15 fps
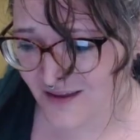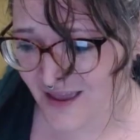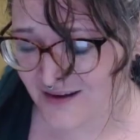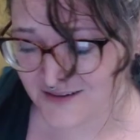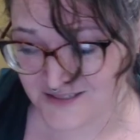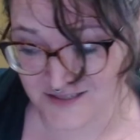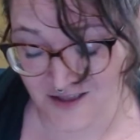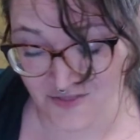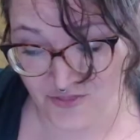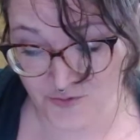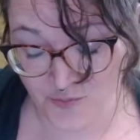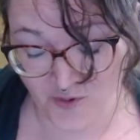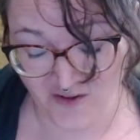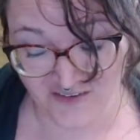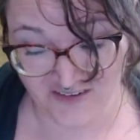And it's not their
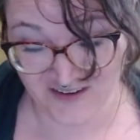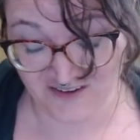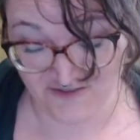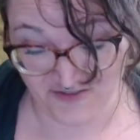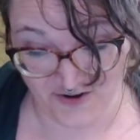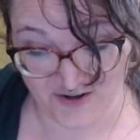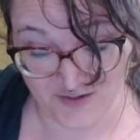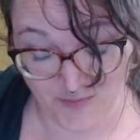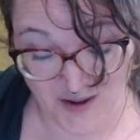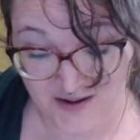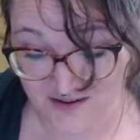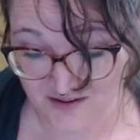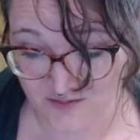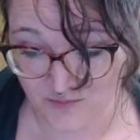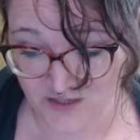fault if they're
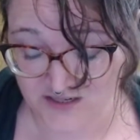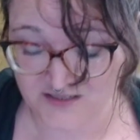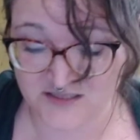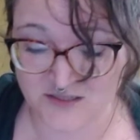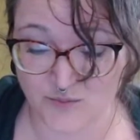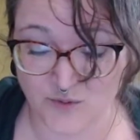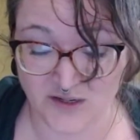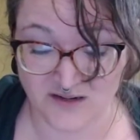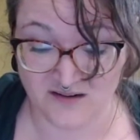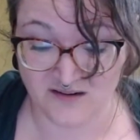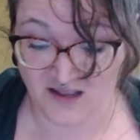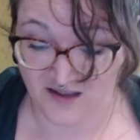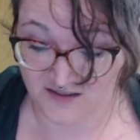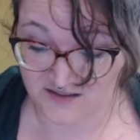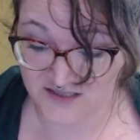dependent because someone
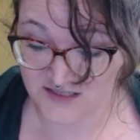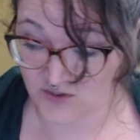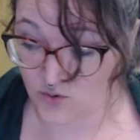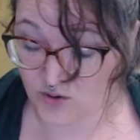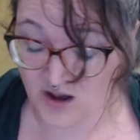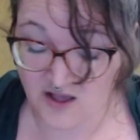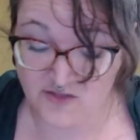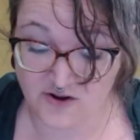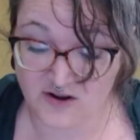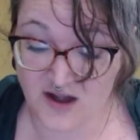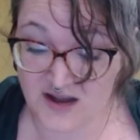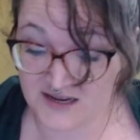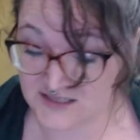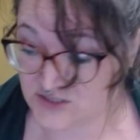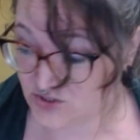else or other
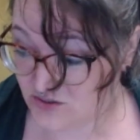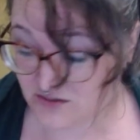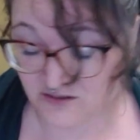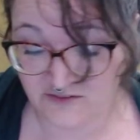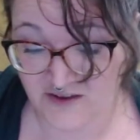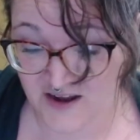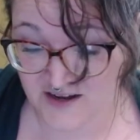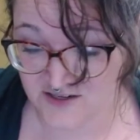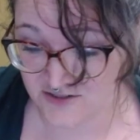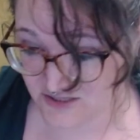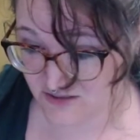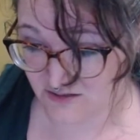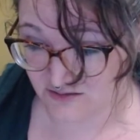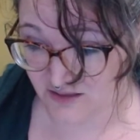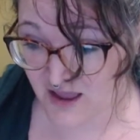external factors in
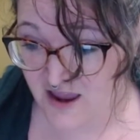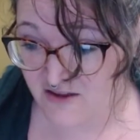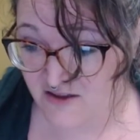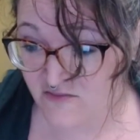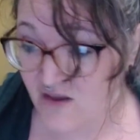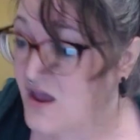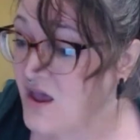their life